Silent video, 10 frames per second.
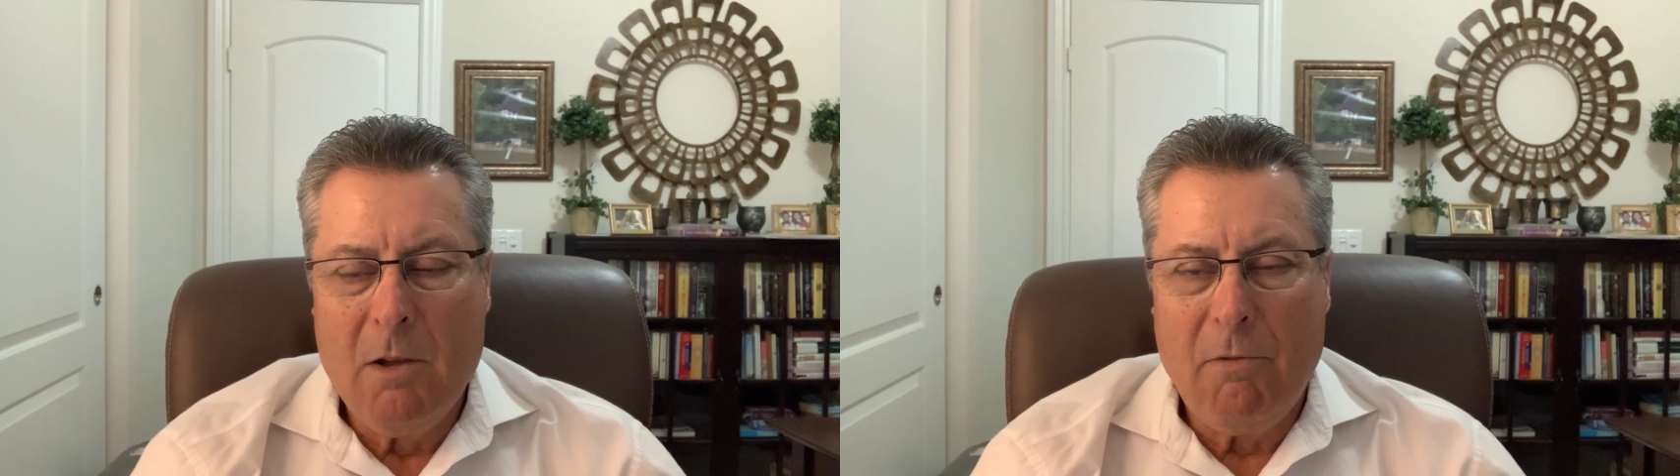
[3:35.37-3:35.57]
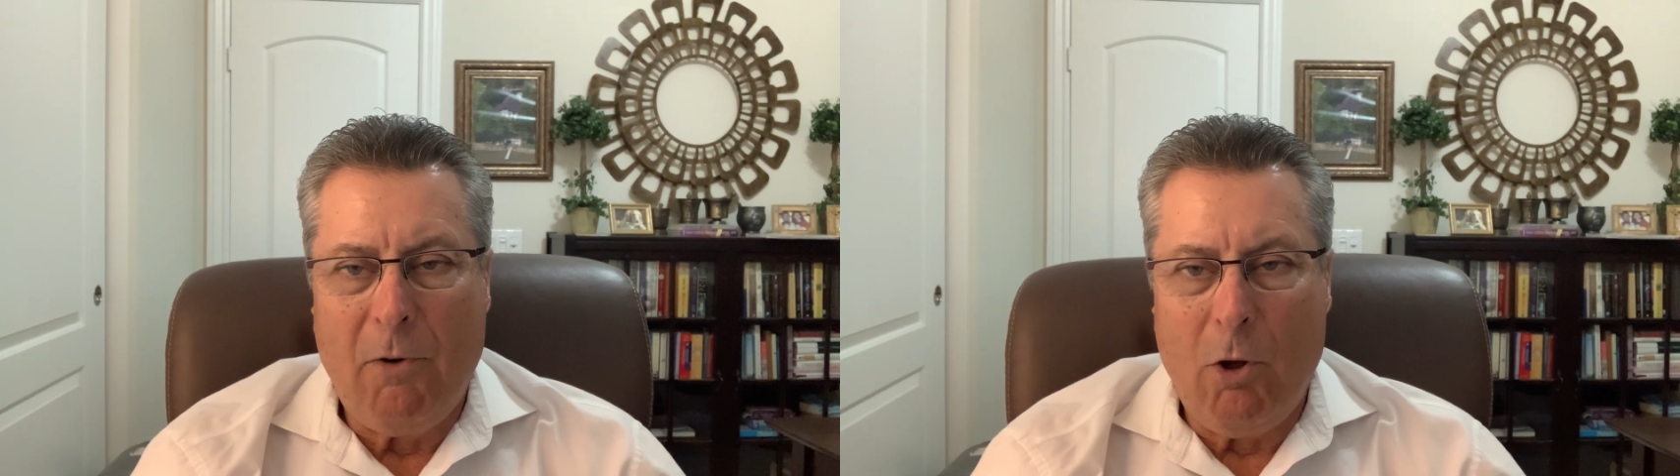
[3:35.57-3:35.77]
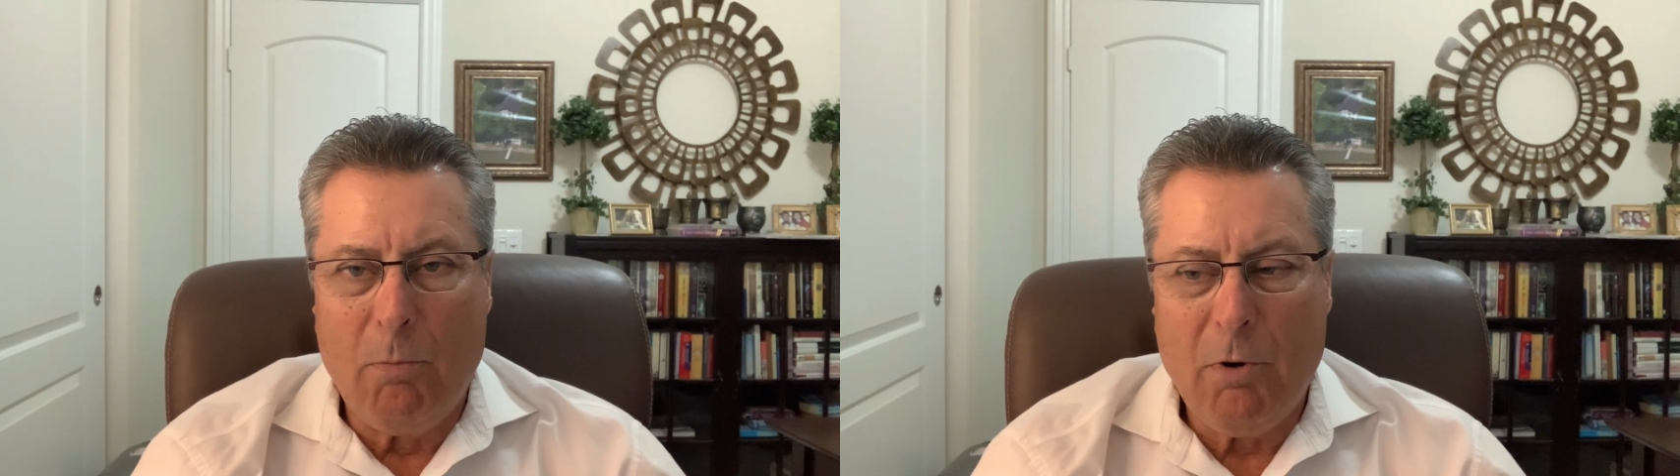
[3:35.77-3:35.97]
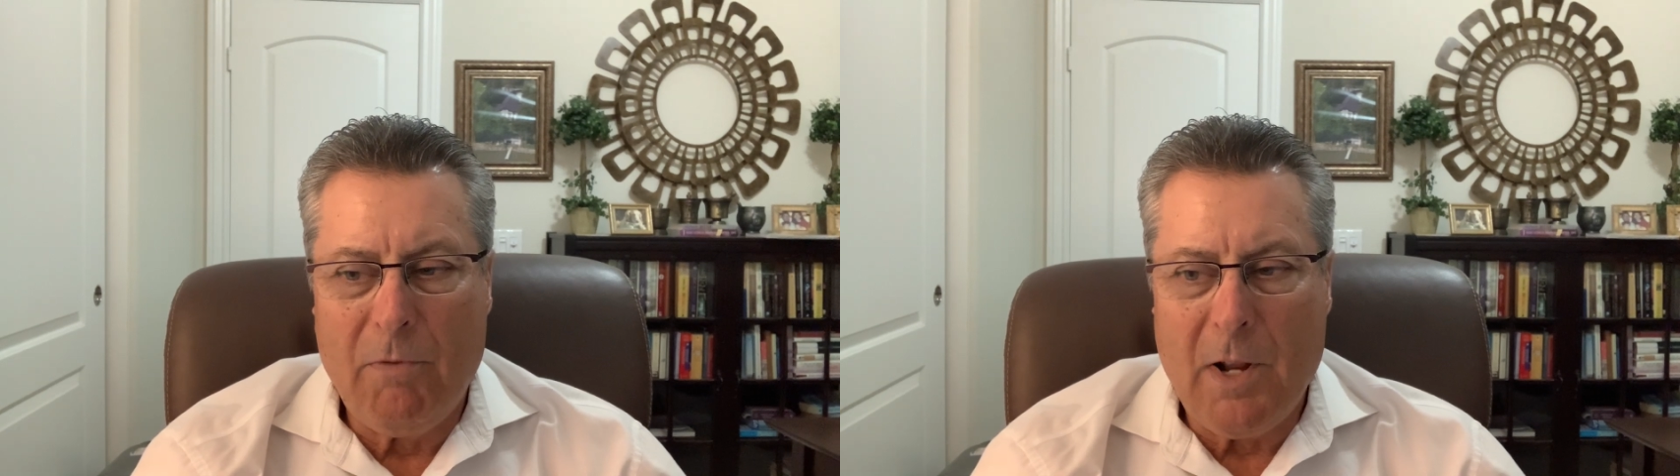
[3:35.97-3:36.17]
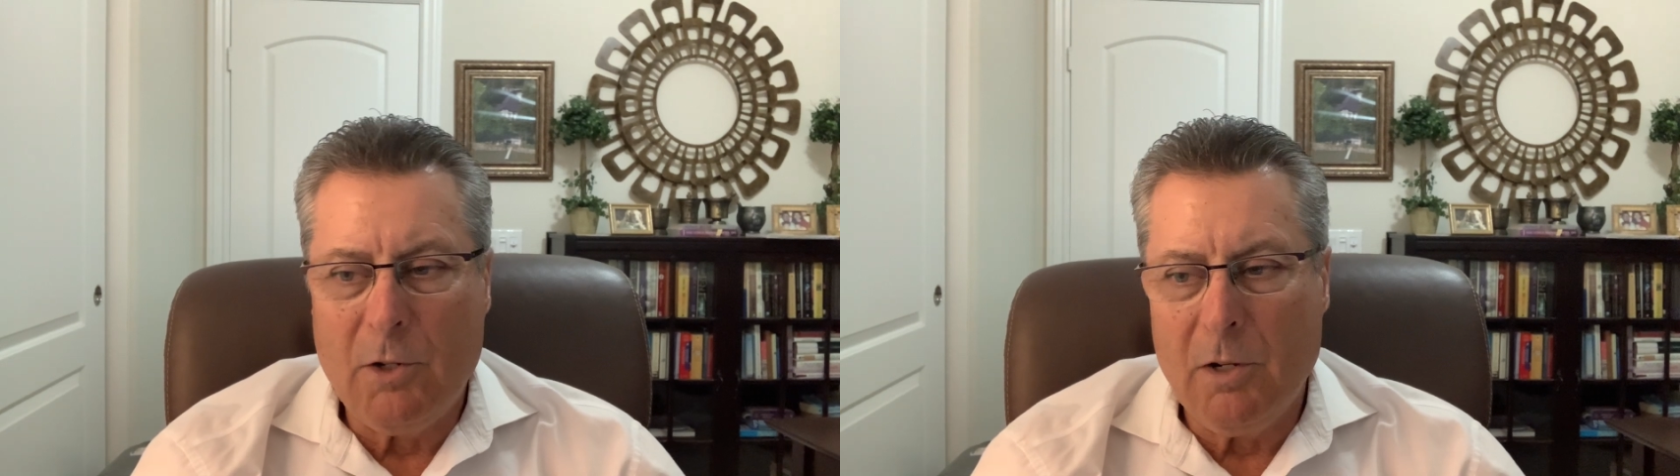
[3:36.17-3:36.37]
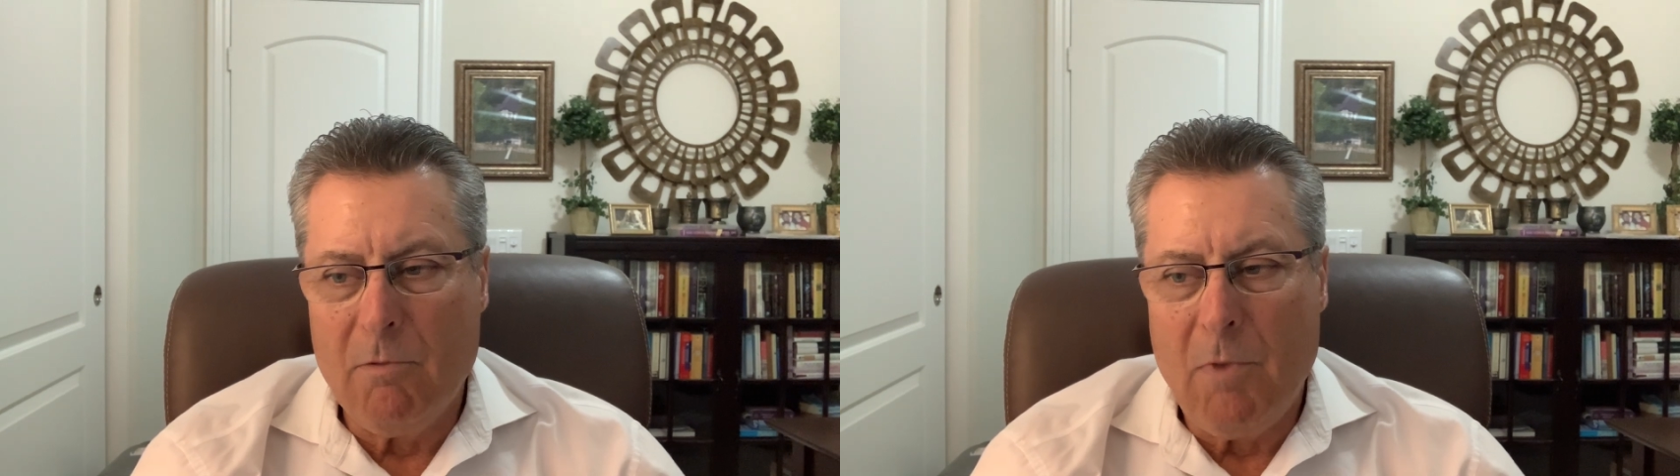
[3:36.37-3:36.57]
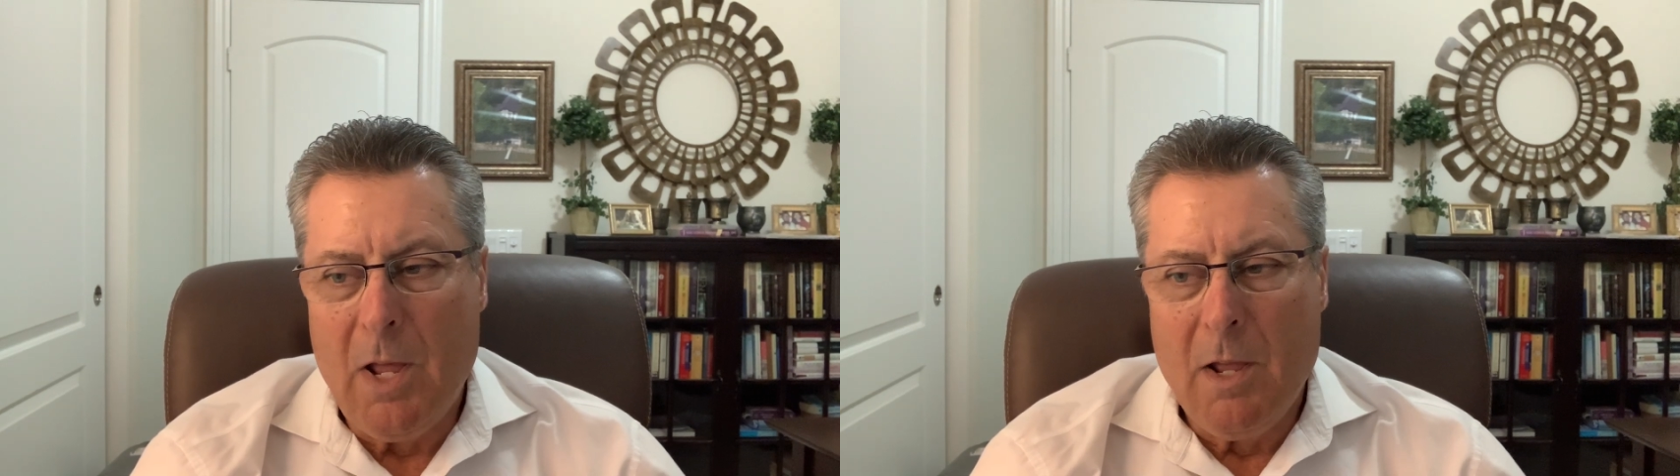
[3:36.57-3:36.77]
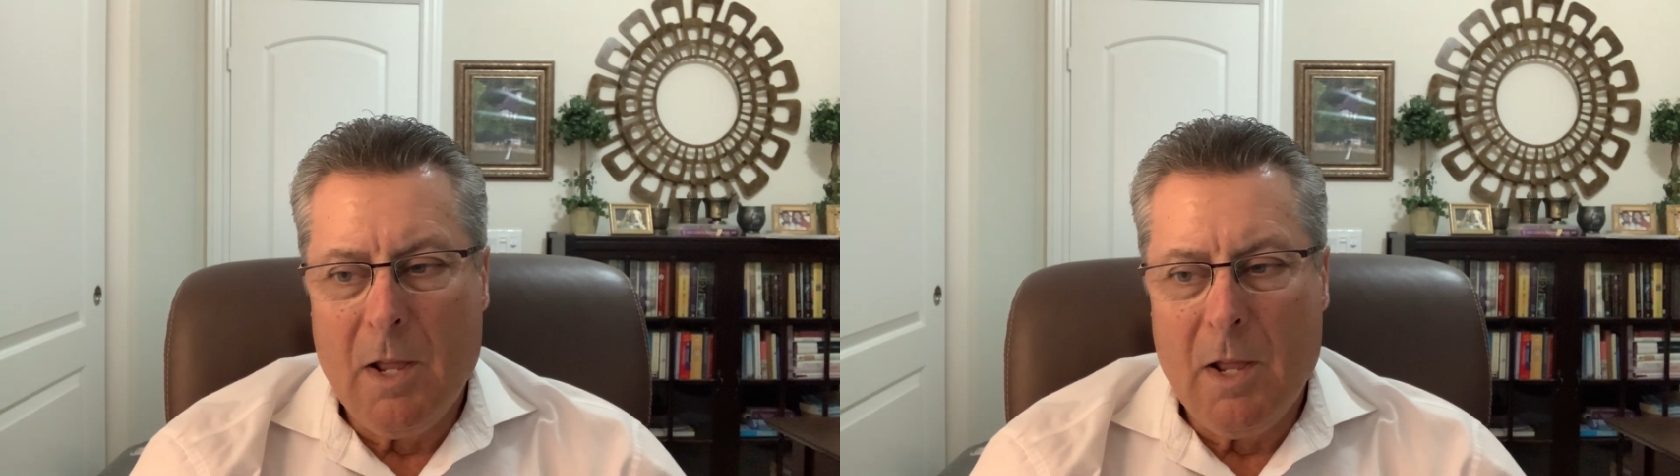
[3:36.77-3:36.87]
fall prevention,